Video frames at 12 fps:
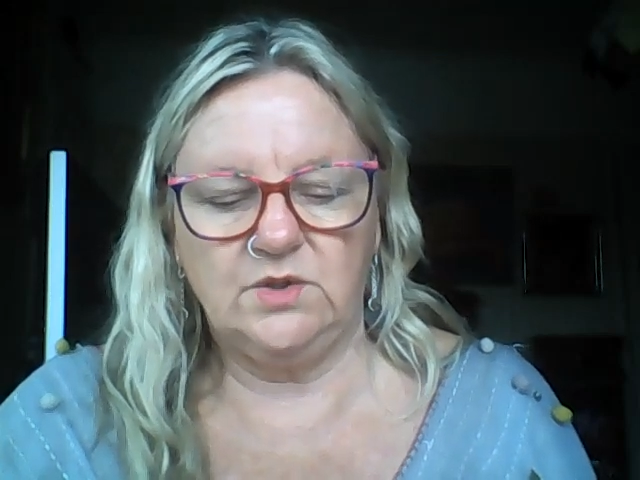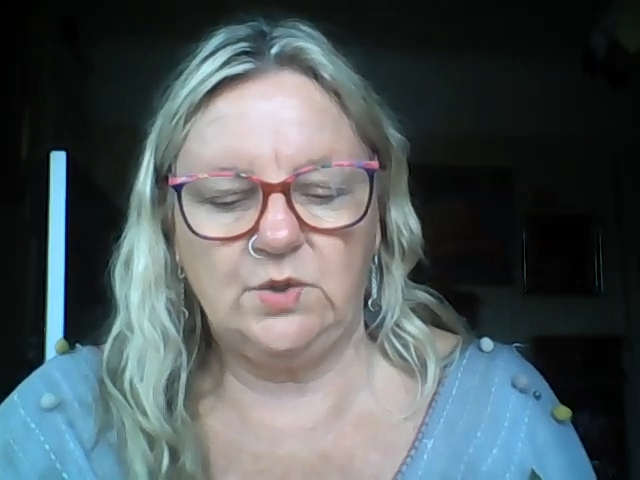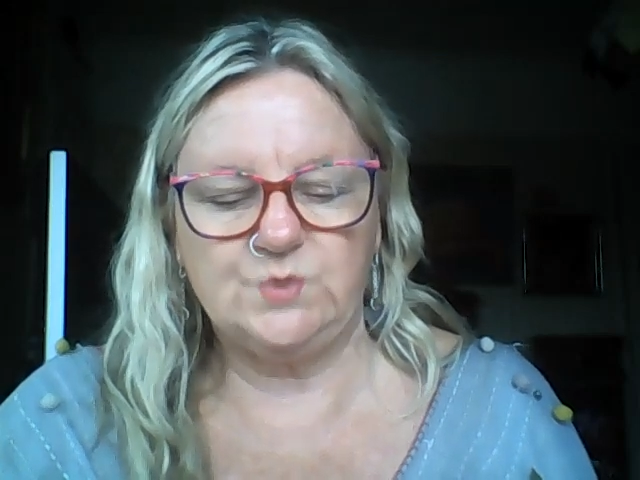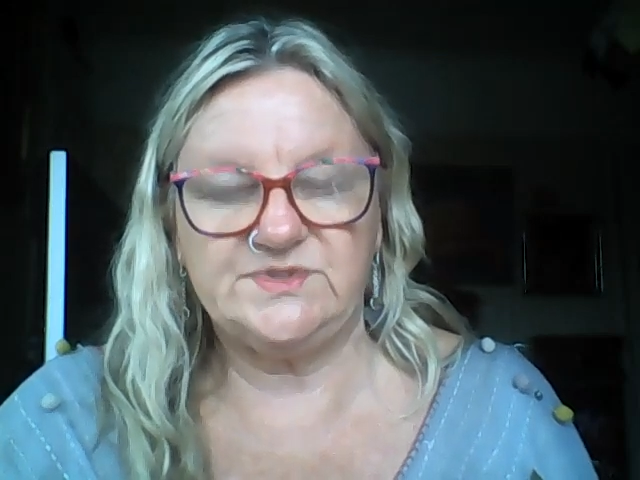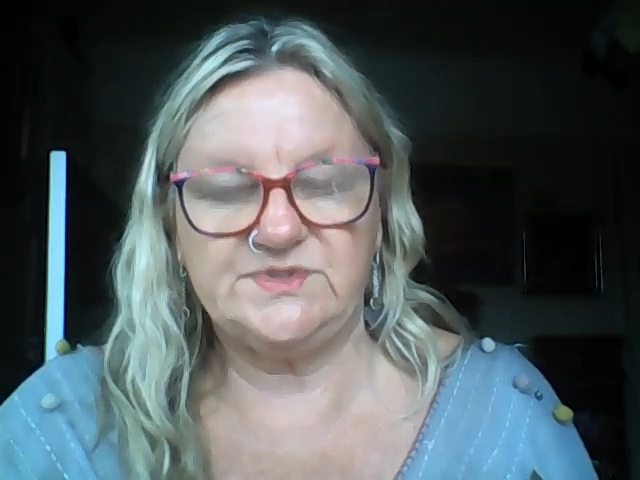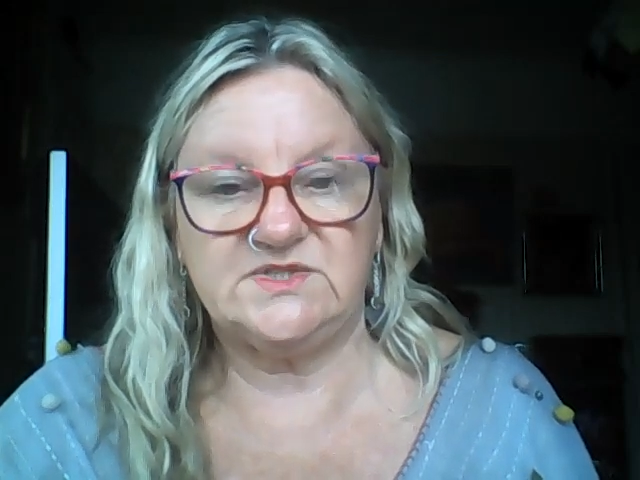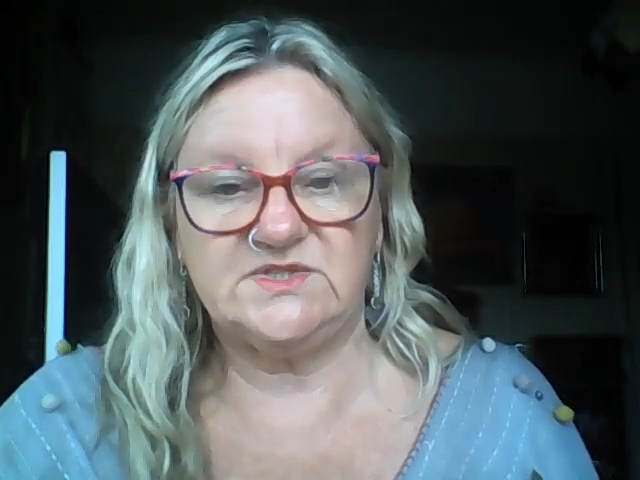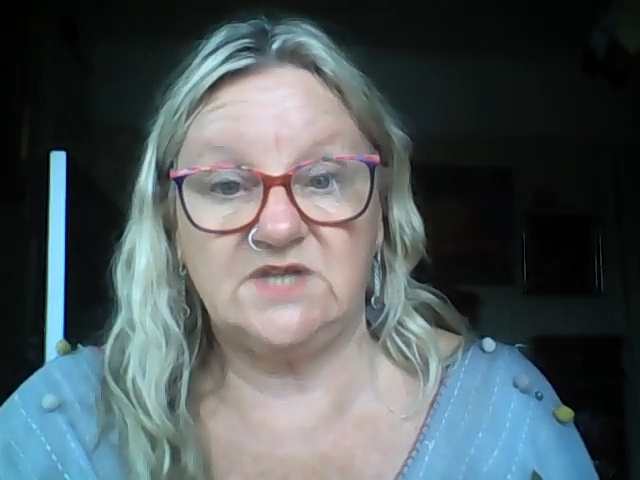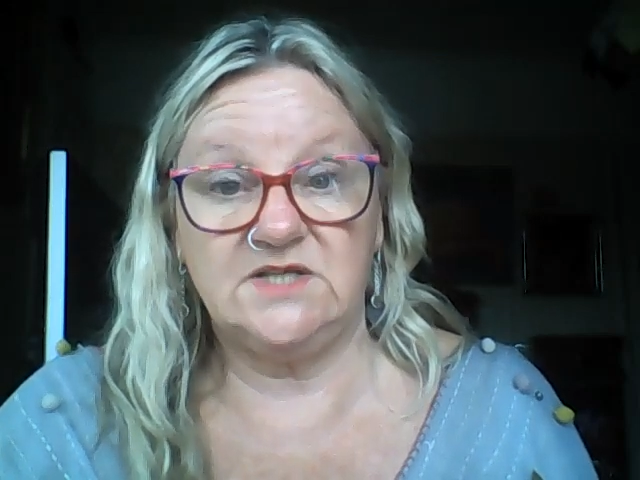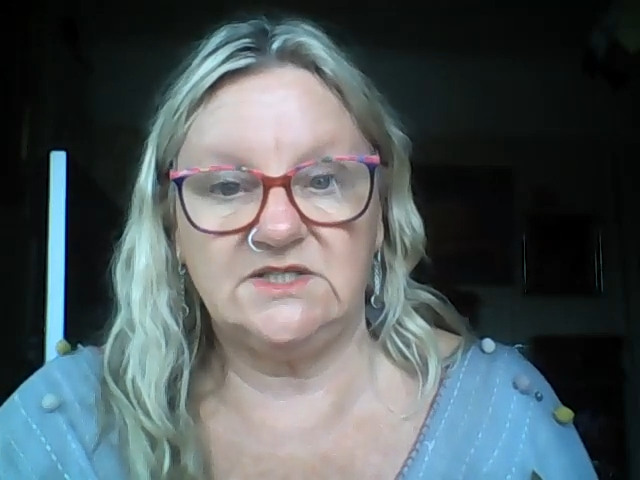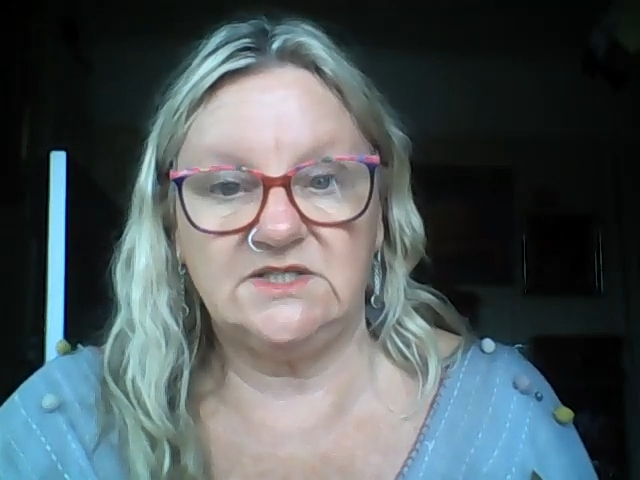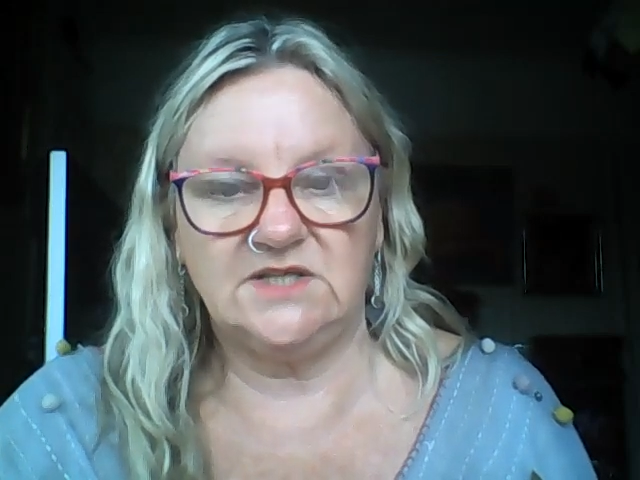was
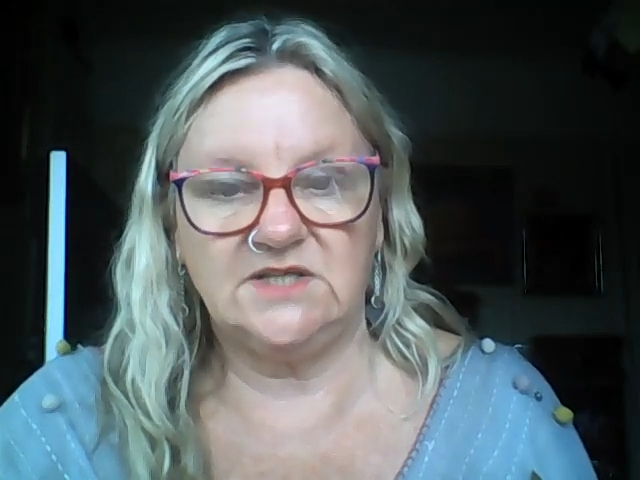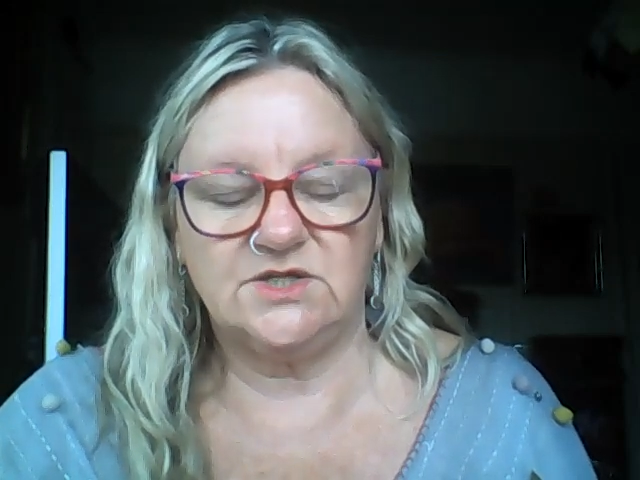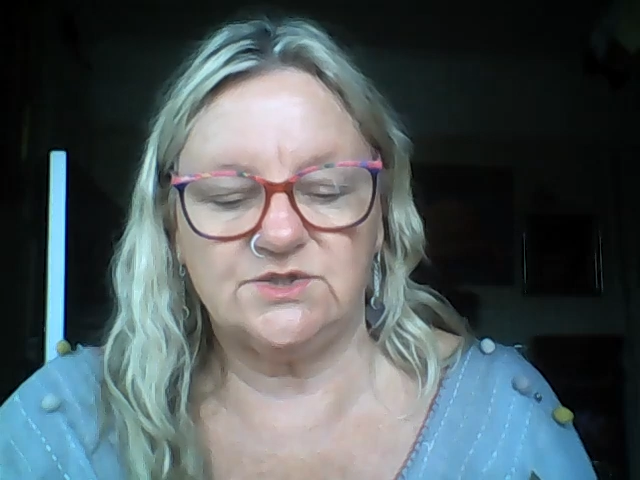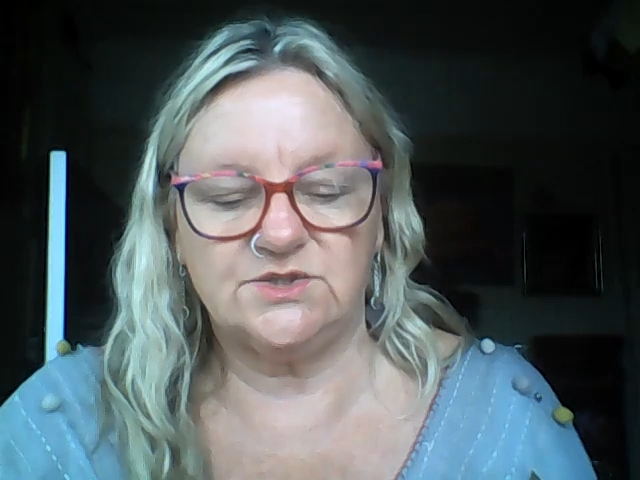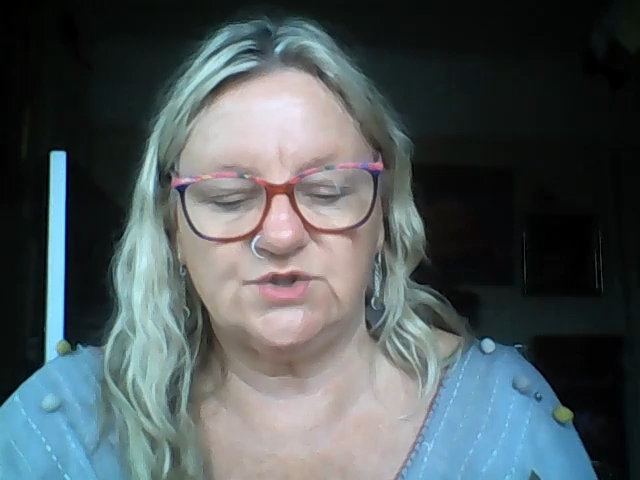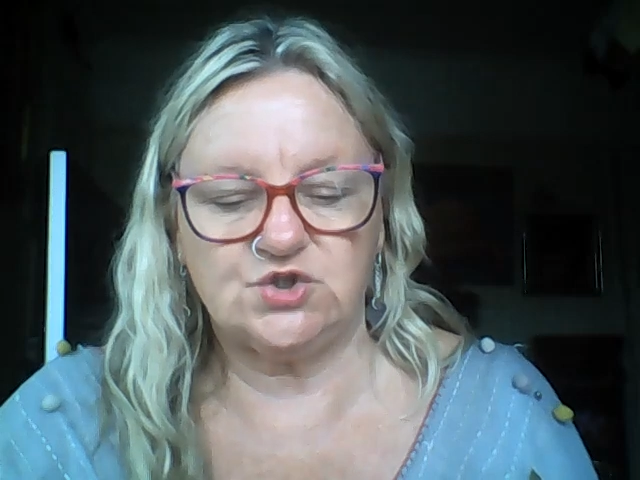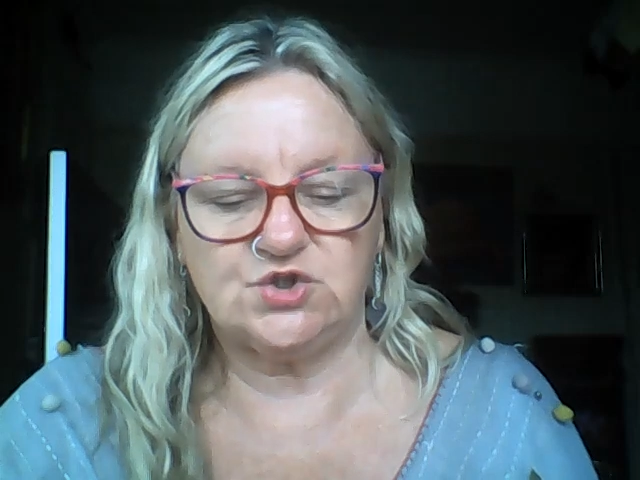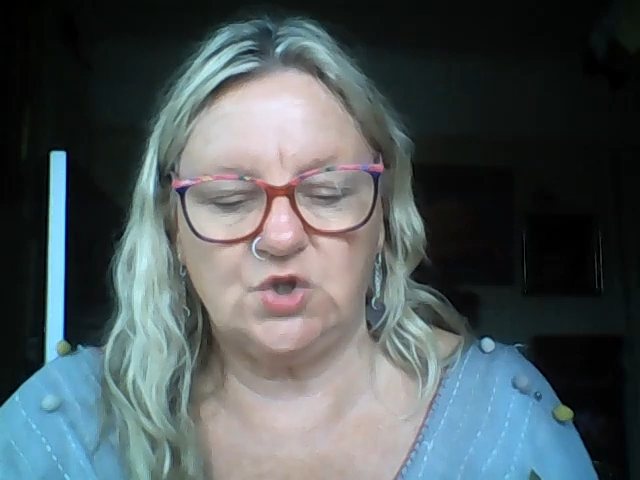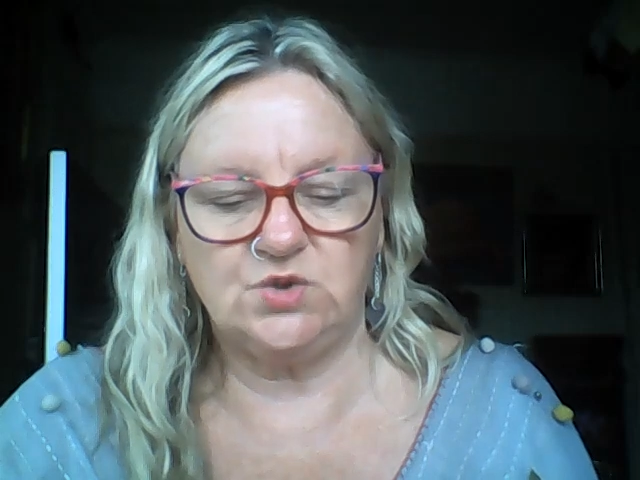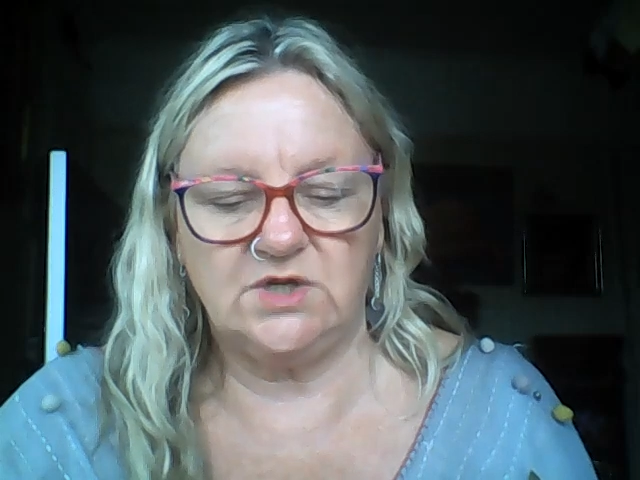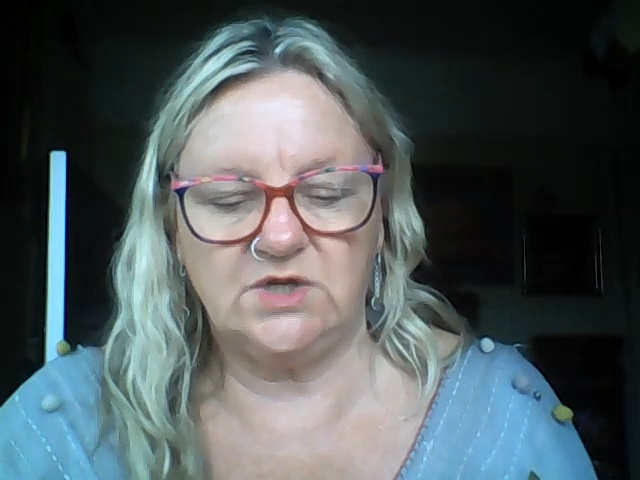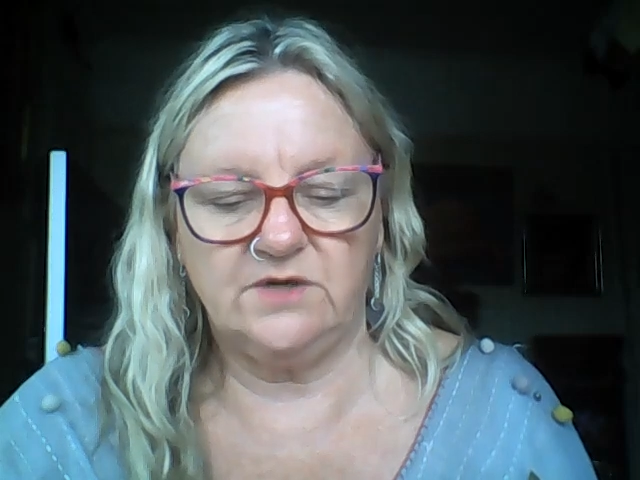standing at his
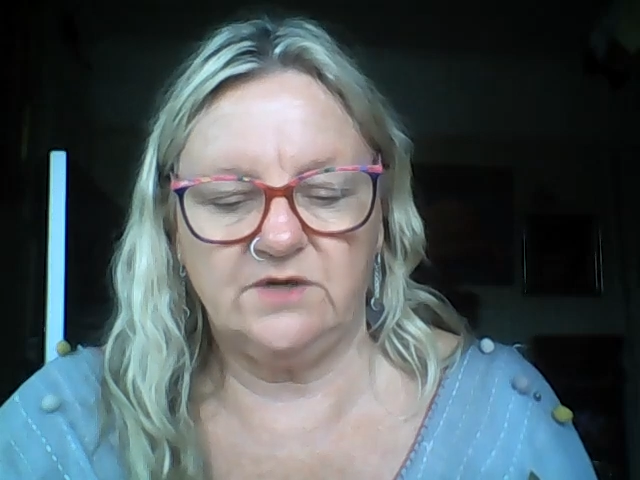shoulder,